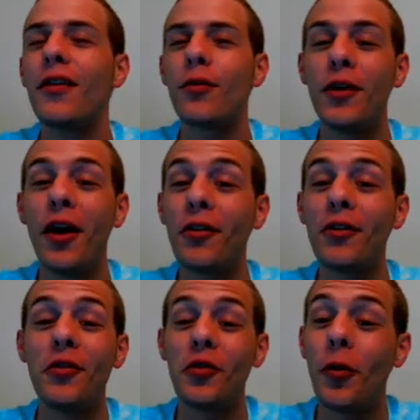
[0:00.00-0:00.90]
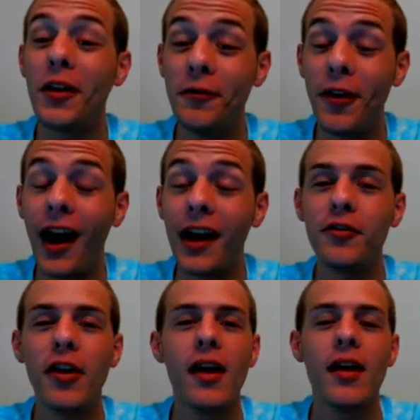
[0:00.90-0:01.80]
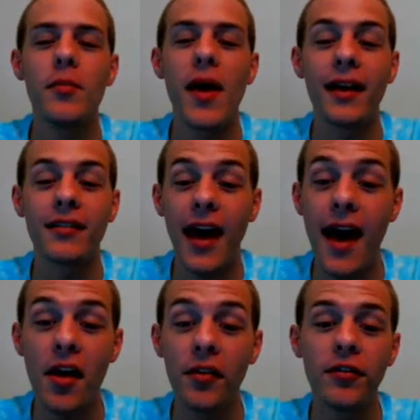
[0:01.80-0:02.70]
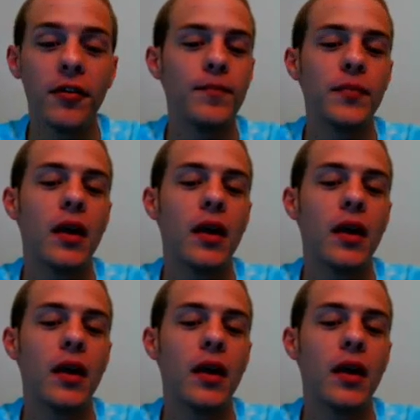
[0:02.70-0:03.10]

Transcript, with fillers: three hundred twenty-five Pascals.